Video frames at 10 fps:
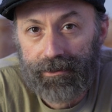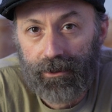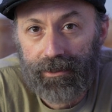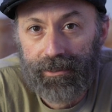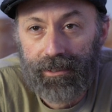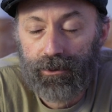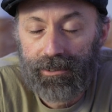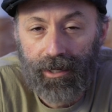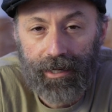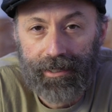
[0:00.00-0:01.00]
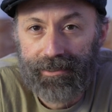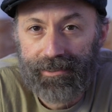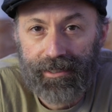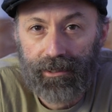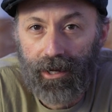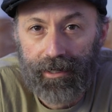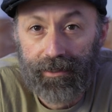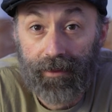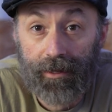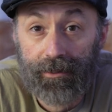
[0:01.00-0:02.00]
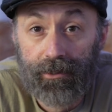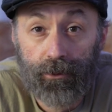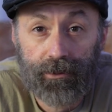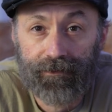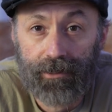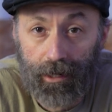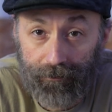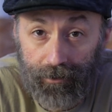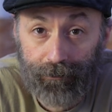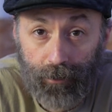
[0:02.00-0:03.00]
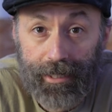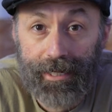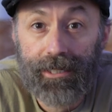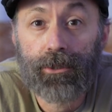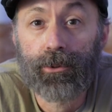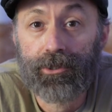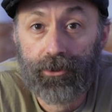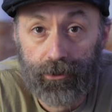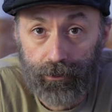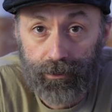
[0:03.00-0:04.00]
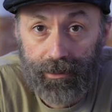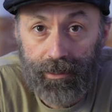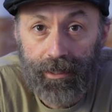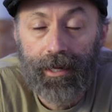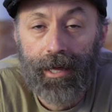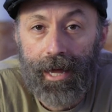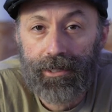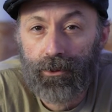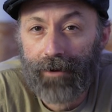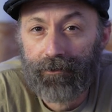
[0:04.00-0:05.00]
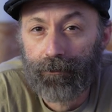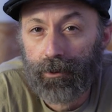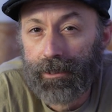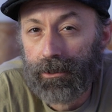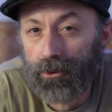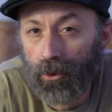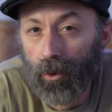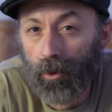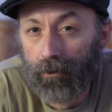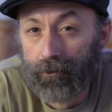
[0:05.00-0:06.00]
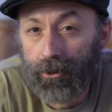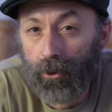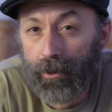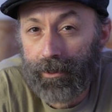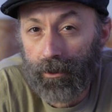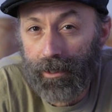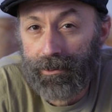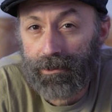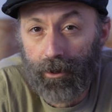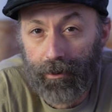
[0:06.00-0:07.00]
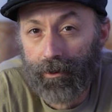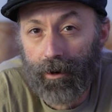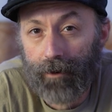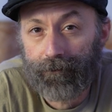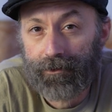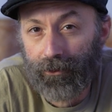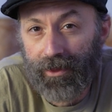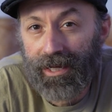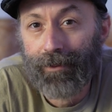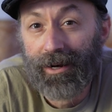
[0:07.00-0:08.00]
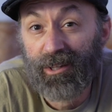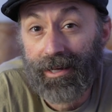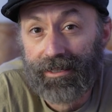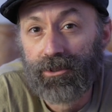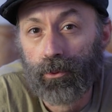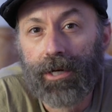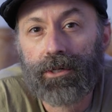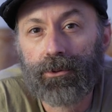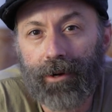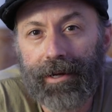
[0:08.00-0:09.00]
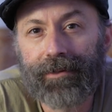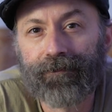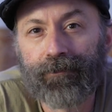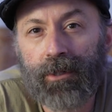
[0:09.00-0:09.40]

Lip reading: So continuous lighting is any lighting that you as a photographer can bring into a shoot and you have complete control over turning the lights on and off. So think about a light switch, right?